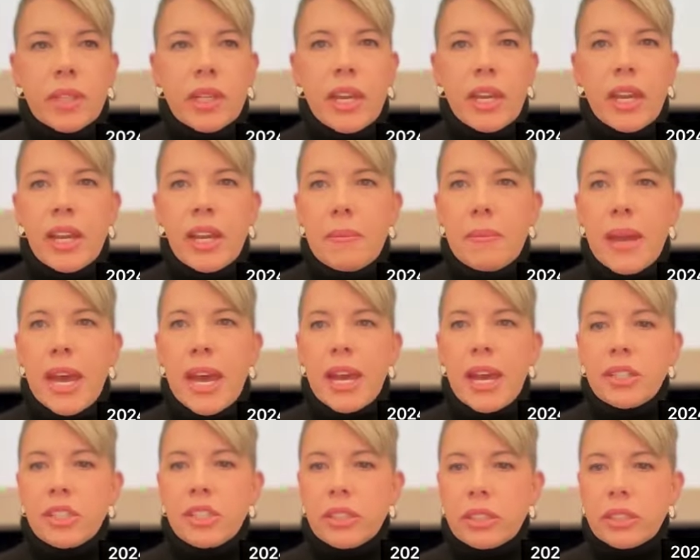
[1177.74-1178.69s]
And I'm
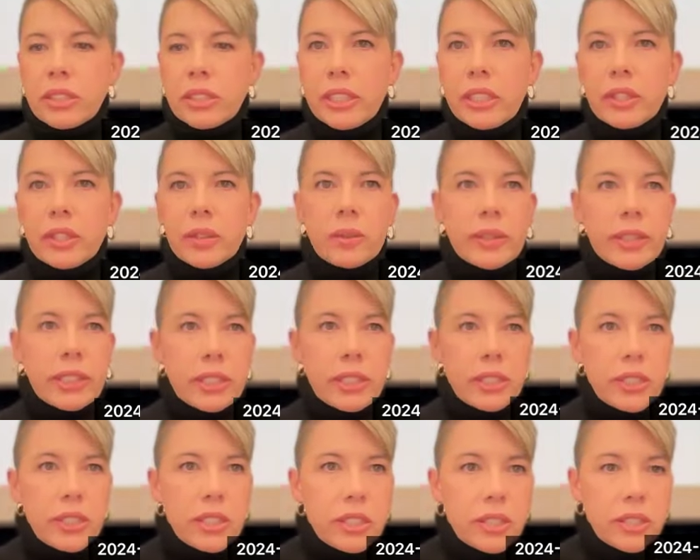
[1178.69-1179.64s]
actually
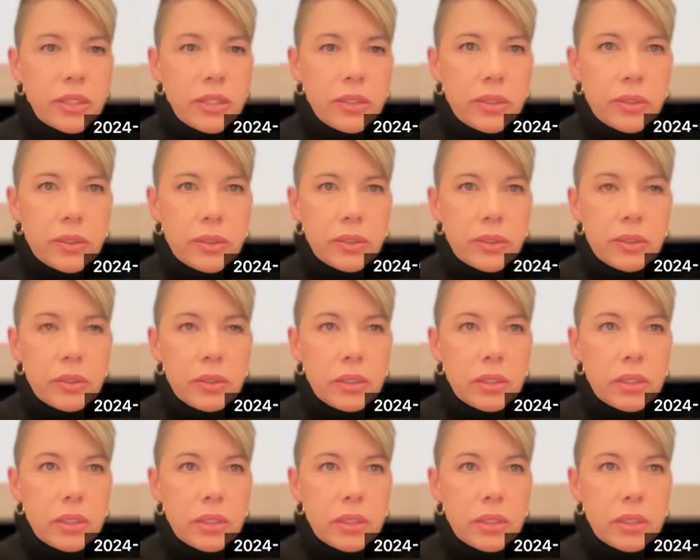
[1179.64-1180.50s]
going to